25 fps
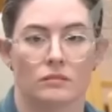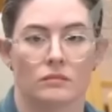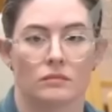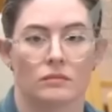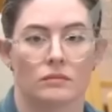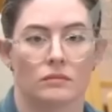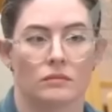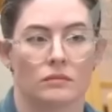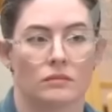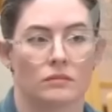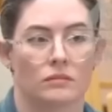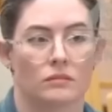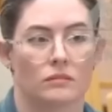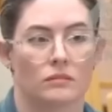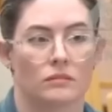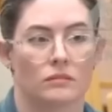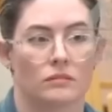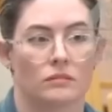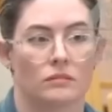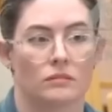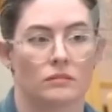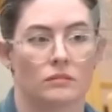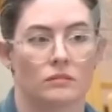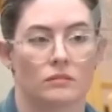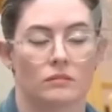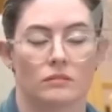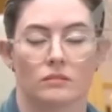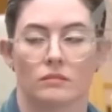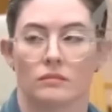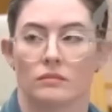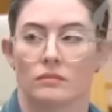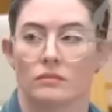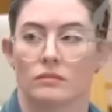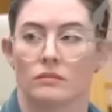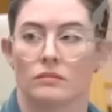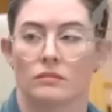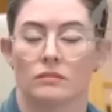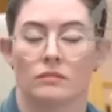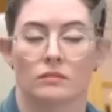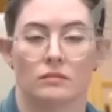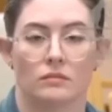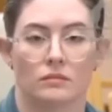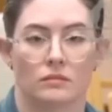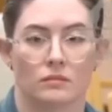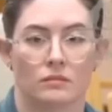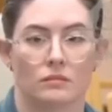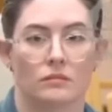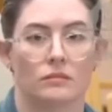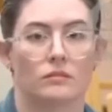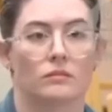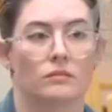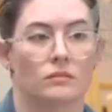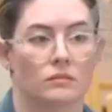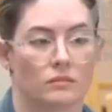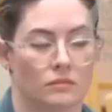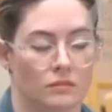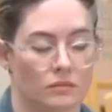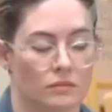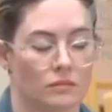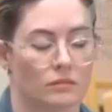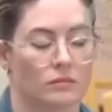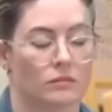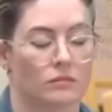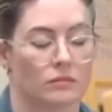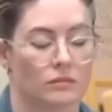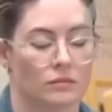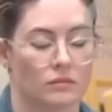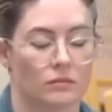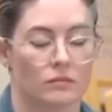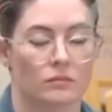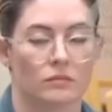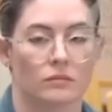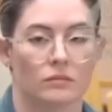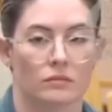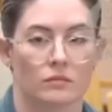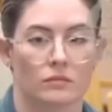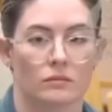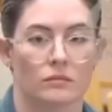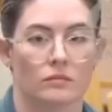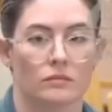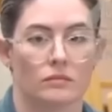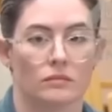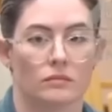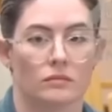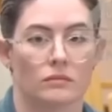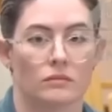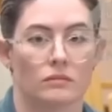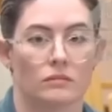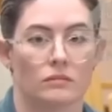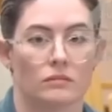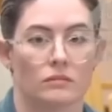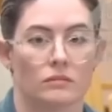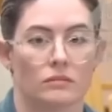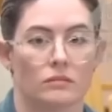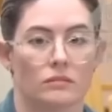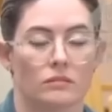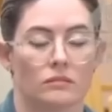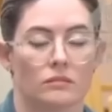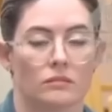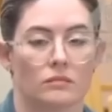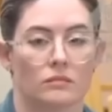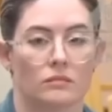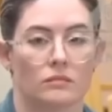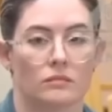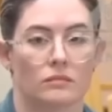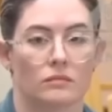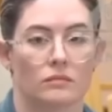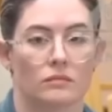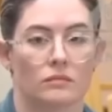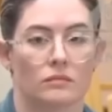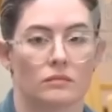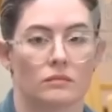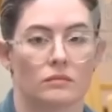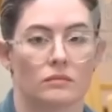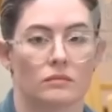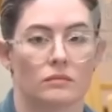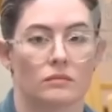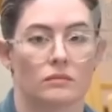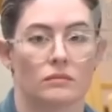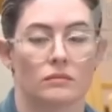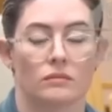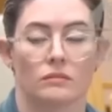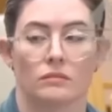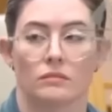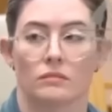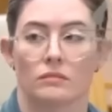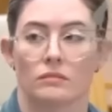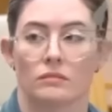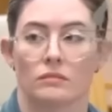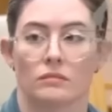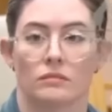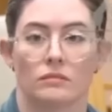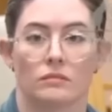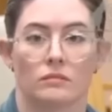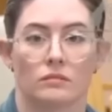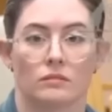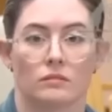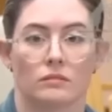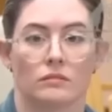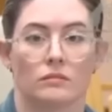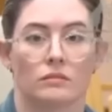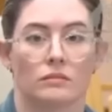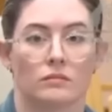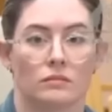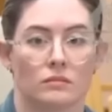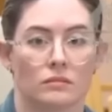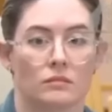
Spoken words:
No words are spoken by the person on screen.